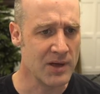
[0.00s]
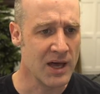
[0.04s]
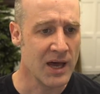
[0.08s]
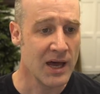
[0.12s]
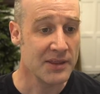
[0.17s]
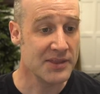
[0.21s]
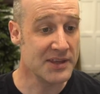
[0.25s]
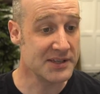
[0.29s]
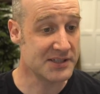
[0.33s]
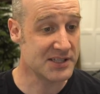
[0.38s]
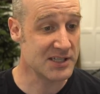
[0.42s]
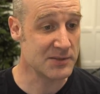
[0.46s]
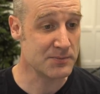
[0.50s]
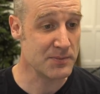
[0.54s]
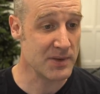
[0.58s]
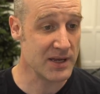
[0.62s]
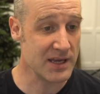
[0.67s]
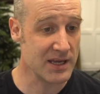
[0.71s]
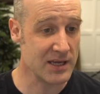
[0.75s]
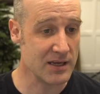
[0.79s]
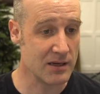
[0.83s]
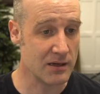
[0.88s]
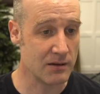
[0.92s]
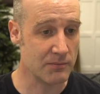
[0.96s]
This is
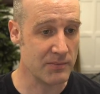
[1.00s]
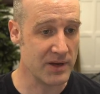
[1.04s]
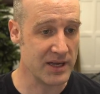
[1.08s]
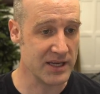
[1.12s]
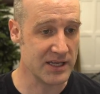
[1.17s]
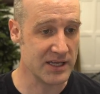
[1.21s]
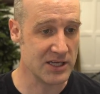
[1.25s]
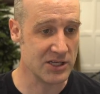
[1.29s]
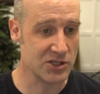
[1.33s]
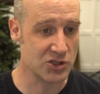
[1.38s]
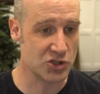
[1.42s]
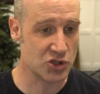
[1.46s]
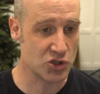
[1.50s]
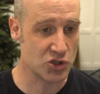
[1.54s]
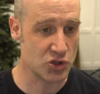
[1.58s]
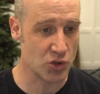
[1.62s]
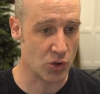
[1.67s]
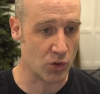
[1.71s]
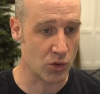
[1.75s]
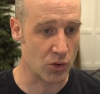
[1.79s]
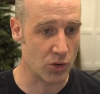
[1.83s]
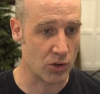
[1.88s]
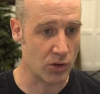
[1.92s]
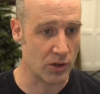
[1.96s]
me making
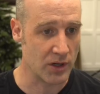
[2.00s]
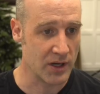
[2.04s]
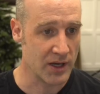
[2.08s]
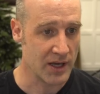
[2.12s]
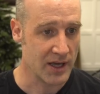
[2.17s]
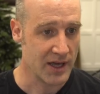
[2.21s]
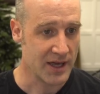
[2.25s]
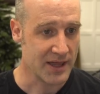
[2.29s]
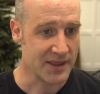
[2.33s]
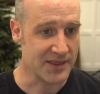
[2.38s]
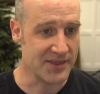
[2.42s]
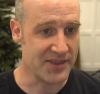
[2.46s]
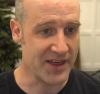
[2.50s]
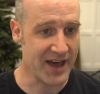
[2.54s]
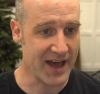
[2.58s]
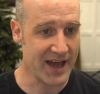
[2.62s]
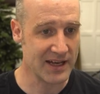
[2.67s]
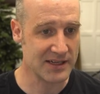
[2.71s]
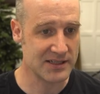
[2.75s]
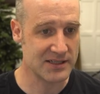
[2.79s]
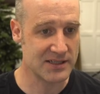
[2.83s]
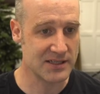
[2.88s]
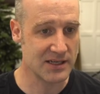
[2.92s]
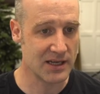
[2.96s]
sure
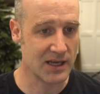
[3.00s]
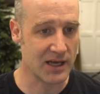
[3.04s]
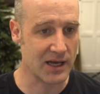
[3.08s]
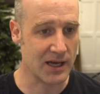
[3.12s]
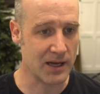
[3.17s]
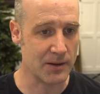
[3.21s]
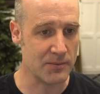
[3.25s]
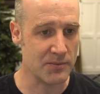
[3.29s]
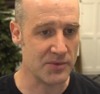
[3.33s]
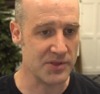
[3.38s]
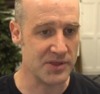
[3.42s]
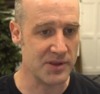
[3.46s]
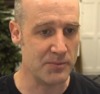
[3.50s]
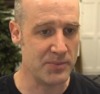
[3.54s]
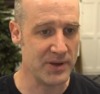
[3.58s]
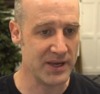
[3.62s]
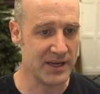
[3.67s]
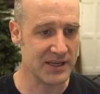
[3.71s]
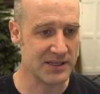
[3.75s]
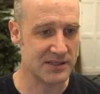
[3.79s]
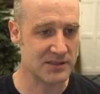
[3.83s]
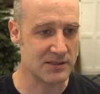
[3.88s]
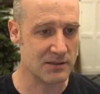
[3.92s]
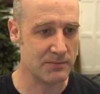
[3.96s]
that the
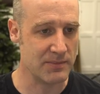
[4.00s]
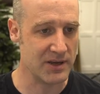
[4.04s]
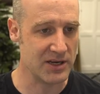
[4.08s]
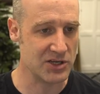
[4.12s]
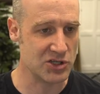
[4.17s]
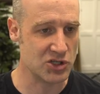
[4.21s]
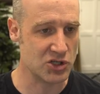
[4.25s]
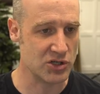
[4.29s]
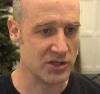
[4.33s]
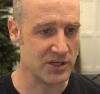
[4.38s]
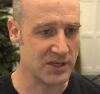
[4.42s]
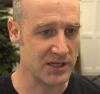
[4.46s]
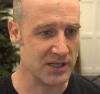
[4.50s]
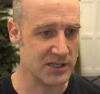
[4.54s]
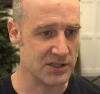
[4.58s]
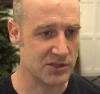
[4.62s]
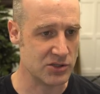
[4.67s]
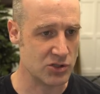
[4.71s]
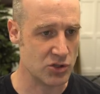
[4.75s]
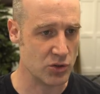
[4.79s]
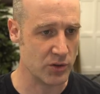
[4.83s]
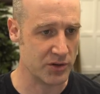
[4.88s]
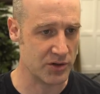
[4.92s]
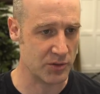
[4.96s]
biggest dimension is
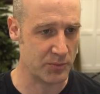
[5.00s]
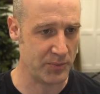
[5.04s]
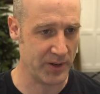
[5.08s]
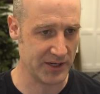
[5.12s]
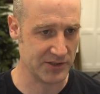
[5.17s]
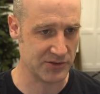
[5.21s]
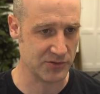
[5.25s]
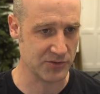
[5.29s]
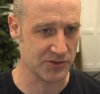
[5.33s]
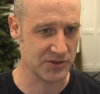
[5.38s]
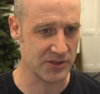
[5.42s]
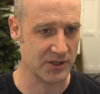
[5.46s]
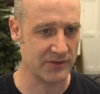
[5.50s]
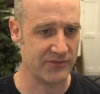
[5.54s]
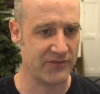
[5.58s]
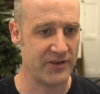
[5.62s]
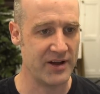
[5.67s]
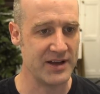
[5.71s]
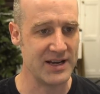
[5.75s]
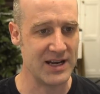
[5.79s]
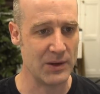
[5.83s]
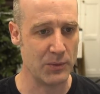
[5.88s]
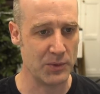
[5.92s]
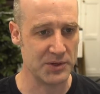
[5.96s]
200 pixels. So I
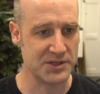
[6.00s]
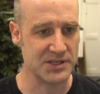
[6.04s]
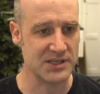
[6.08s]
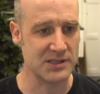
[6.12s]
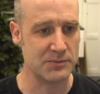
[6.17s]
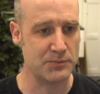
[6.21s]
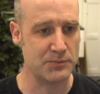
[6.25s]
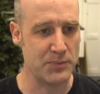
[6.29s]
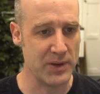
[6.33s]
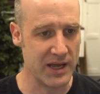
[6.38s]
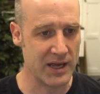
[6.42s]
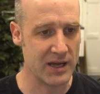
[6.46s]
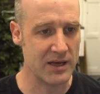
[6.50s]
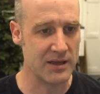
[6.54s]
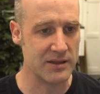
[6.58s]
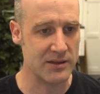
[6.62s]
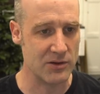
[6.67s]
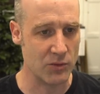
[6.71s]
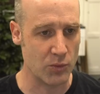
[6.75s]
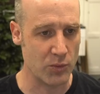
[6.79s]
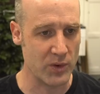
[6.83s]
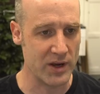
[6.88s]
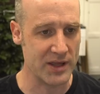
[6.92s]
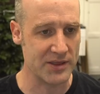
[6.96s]
find out which is bigger, the
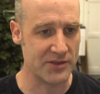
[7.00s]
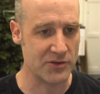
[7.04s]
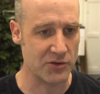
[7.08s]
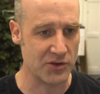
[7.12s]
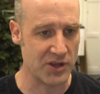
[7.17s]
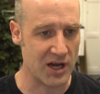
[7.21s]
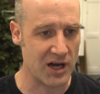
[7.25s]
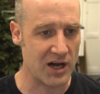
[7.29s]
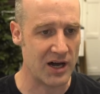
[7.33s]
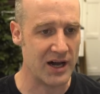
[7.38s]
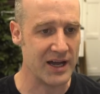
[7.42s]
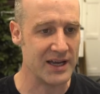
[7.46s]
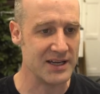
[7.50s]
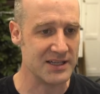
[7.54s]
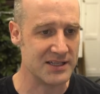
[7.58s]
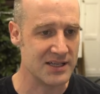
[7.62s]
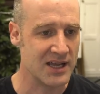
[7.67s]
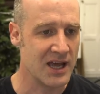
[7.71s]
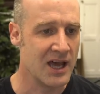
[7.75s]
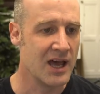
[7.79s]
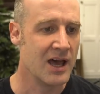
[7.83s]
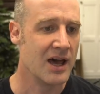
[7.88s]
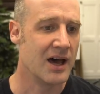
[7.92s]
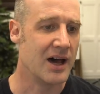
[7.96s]
width or the height.
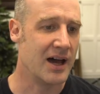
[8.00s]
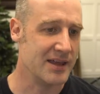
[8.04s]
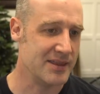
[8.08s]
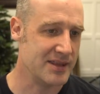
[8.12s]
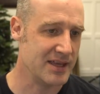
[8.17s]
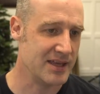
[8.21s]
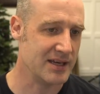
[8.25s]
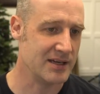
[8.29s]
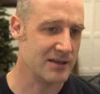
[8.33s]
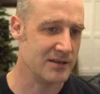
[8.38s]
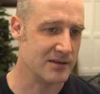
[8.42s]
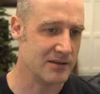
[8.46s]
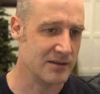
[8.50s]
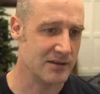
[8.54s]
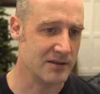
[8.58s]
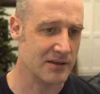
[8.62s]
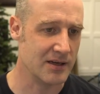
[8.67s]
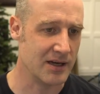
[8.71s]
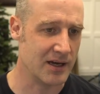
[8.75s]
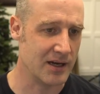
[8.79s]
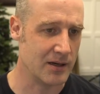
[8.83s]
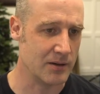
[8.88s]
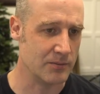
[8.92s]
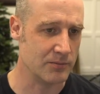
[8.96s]
I then,
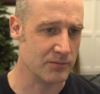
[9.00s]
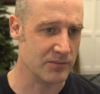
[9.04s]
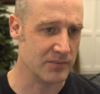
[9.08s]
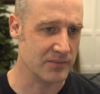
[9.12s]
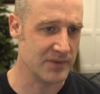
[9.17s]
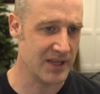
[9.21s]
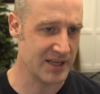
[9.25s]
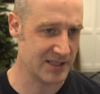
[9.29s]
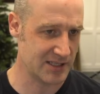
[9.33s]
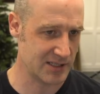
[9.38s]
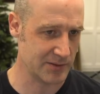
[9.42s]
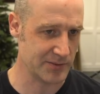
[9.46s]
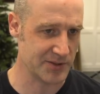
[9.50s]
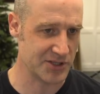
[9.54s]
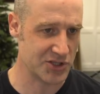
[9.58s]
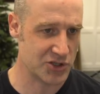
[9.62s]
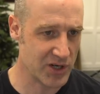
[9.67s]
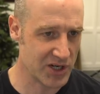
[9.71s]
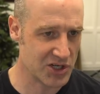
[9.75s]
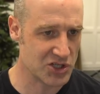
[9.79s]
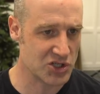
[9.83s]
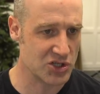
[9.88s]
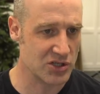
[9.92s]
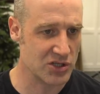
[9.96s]
that's the
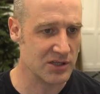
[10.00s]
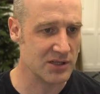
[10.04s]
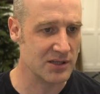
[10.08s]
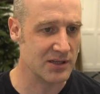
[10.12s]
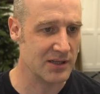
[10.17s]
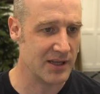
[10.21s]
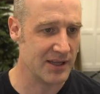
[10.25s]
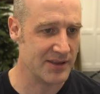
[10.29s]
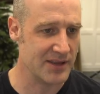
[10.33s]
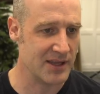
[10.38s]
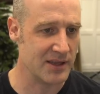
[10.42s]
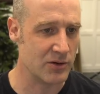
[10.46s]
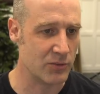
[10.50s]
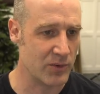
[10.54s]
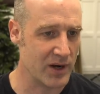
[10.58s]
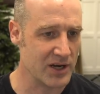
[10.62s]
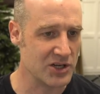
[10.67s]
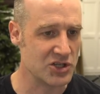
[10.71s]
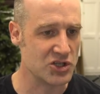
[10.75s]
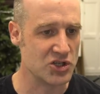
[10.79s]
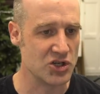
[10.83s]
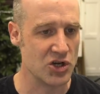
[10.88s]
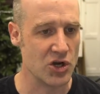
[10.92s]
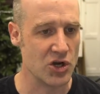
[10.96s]
restriction. And then the
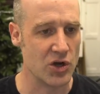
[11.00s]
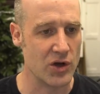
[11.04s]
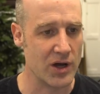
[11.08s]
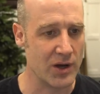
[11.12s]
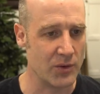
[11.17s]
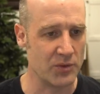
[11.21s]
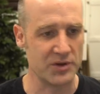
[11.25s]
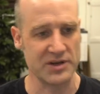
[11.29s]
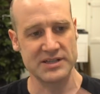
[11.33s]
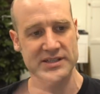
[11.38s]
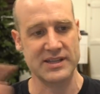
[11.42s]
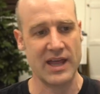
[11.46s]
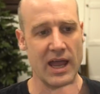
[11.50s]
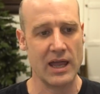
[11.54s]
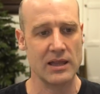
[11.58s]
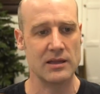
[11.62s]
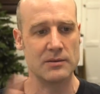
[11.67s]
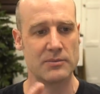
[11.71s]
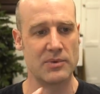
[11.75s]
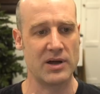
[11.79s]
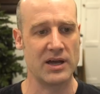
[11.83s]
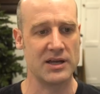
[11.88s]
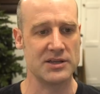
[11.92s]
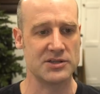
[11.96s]
ratio I want to scale it
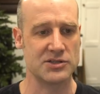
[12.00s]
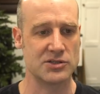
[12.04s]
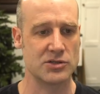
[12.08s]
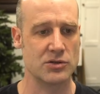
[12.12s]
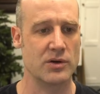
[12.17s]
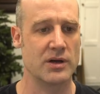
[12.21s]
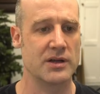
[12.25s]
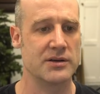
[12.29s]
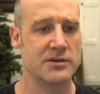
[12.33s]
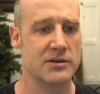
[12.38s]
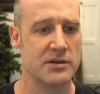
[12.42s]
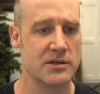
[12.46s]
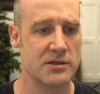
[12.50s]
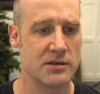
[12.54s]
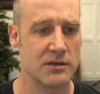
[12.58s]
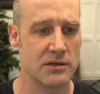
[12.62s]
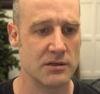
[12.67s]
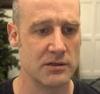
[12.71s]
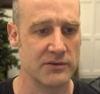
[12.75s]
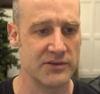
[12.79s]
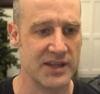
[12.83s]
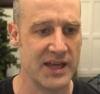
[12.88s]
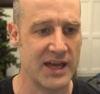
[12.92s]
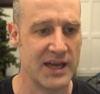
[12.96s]
by is 200
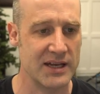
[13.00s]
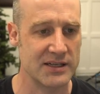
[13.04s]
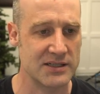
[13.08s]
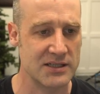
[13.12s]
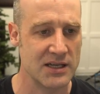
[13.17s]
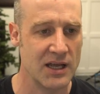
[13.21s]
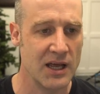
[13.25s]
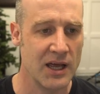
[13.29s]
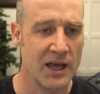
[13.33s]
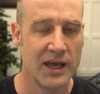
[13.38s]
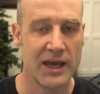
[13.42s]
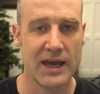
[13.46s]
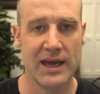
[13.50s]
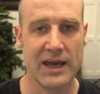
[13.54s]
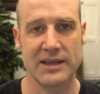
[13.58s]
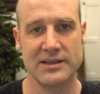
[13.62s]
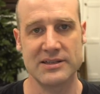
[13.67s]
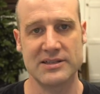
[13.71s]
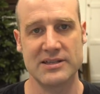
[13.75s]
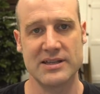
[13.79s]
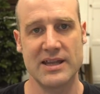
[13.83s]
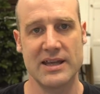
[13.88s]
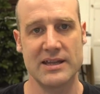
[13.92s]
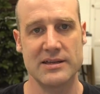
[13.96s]
over that. And
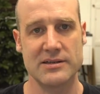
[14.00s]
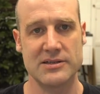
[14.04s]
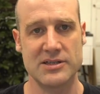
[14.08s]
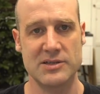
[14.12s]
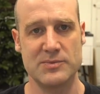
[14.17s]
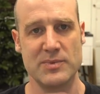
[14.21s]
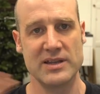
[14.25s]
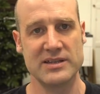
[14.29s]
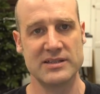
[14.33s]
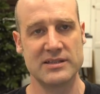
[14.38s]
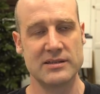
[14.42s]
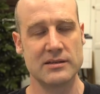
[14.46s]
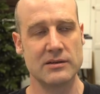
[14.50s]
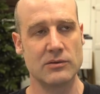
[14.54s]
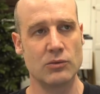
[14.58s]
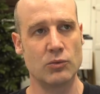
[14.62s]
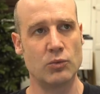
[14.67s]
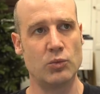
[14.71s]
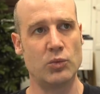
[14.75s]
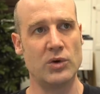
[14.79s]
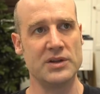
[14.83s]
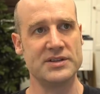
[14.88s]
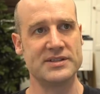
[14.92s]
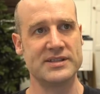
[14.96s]
so that just means
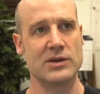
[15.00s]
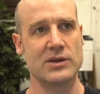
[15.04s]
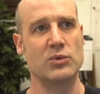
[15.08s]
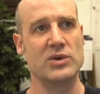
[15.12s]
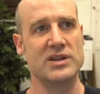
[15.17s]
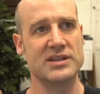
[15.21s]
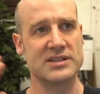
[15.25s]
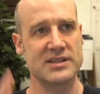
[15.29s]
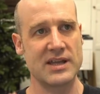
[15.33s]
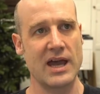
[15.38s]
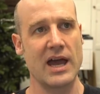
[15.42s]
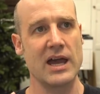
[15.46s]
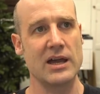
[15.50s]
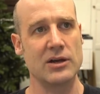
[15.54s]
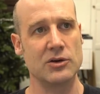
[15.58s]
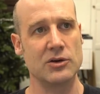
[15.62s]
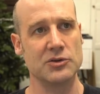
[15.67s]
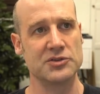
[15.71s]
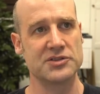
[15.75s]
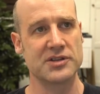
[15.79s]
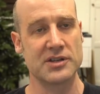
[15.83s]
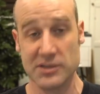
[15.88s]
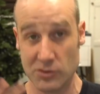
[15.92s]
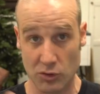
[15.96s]
once they're rescaled,
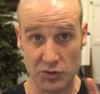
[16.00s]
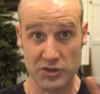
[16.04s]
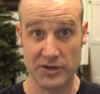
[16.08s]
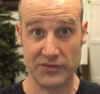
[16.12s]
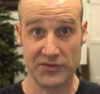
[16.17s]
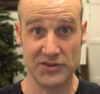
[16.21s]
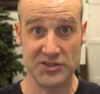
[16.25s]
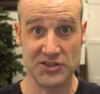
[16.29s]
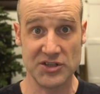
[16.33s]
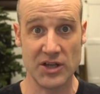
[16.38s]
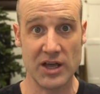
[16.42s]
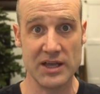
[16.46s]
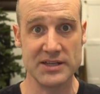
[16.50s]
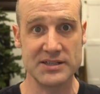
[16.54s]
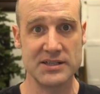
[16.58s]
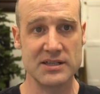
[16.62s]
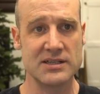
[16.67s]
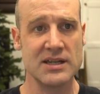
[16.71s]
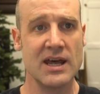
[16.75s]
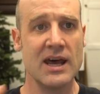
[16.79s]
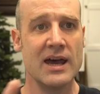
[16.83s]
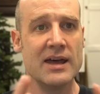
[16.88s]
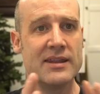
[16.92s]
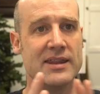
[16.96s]
because they're all different
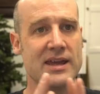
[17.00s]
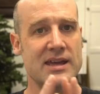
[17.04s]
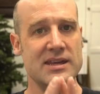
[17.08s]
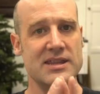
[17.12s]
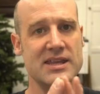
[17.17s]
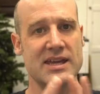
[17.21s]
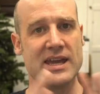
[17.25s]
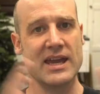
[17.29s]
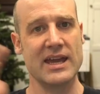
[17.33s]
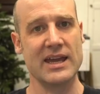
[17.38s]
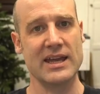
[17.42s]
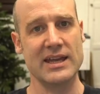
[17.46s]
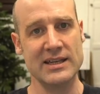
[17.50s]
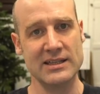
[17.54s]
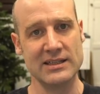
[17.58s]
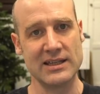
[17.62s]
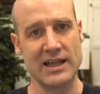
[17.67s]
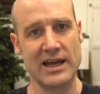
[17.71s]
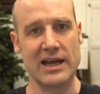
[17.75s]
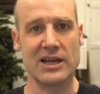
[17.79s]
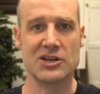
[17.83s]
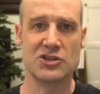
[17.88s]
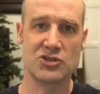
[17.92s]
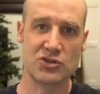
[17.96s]
sizes, they either get
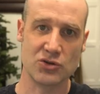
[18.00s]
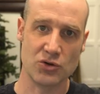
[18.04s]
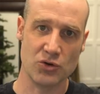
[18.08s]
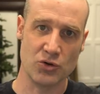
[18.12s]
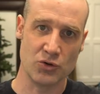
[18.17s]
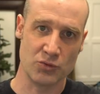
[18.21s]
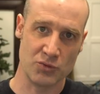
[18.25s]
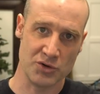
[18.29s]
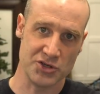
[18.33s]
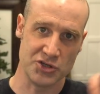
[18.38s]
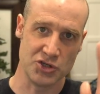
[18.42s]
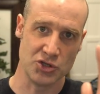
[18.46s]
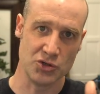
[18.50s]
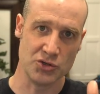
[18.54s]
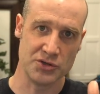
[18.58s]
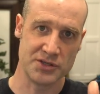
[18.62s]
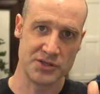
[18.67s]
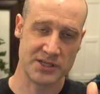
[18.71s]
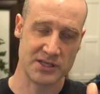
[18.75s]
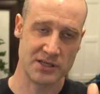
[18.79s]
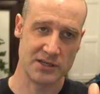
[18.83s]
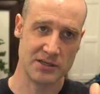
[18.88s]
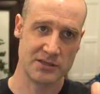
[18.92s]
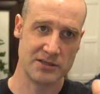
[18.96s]
enlarged or
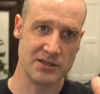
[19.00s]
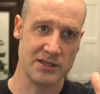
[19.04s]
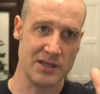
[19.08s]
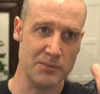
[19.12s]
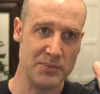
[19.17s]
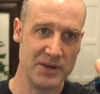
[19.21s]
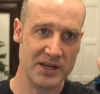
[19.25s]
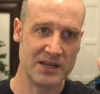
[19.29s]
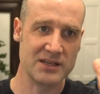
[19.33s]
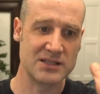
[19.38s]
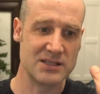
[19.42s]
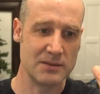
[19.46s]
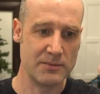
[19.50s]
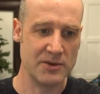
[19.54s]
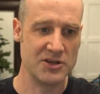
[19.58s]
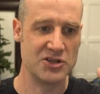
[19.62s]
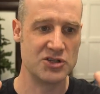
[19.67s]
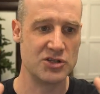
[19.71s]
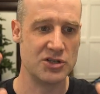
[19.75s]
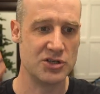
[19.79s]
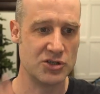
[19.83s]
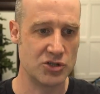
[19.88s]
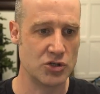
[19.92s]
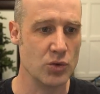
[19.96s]
reduced. So the biggest
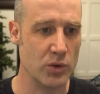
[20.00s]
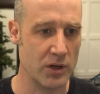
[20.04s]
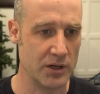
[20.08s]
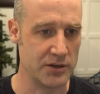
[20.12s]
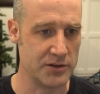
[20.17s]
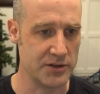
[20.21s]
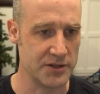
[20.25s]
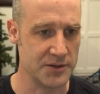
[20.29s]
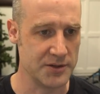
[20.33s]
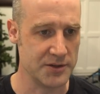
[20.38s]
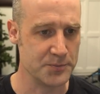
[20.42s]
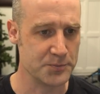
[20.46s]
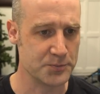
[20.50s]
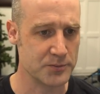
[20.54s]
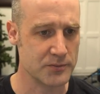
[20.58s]
dimension is 200.